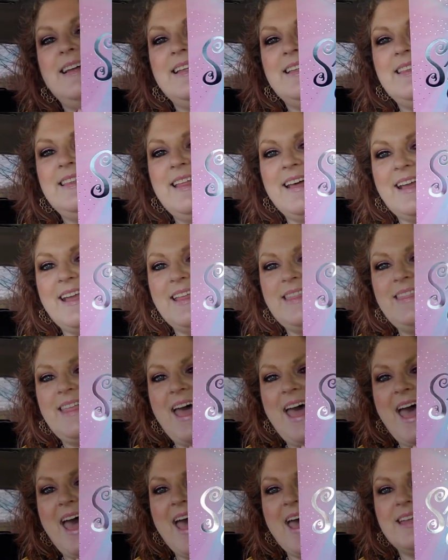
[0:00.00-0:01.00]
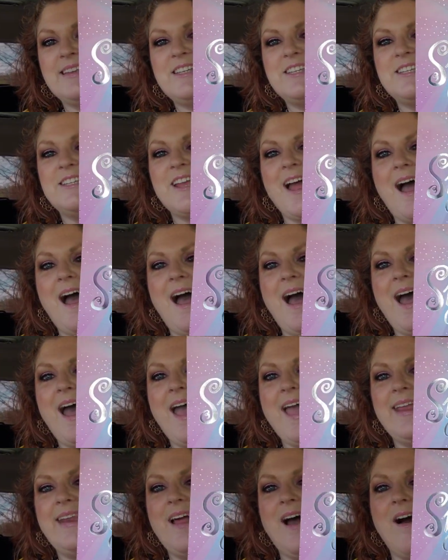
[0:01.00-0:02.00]
Look at that.
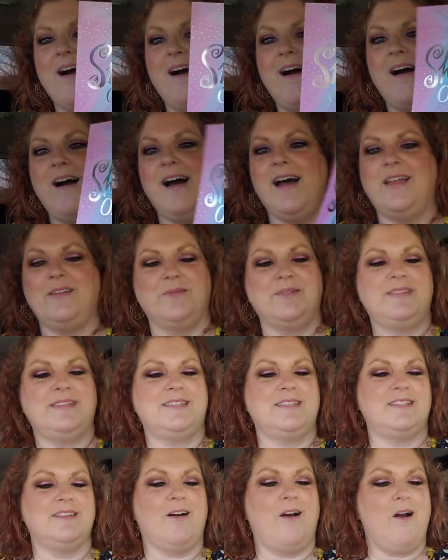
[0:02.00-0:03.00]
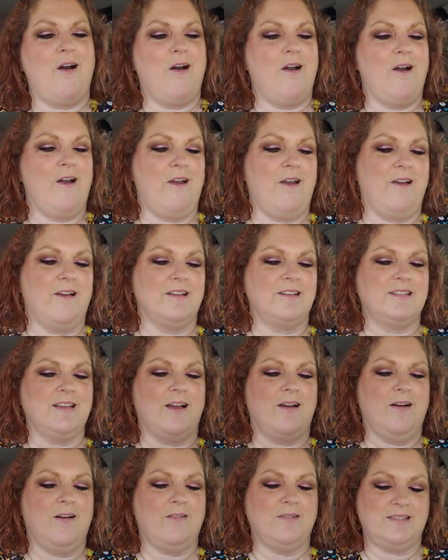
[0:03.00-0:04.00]
Shine on with stars.
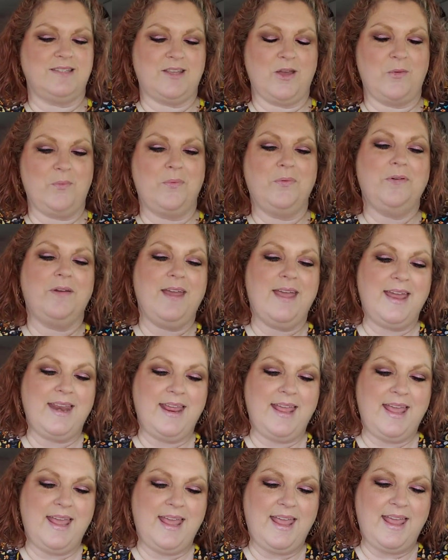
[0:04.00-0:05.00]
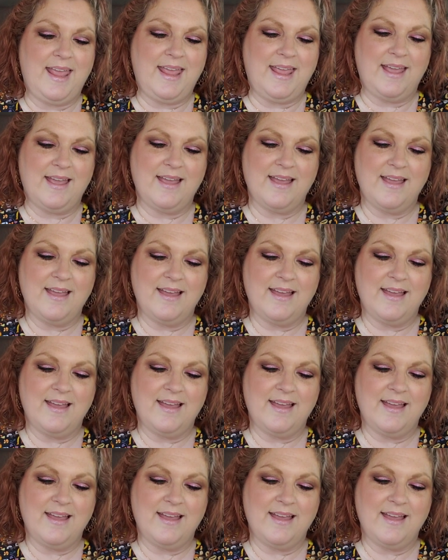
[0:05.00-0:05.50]
Oh, it's so pretty.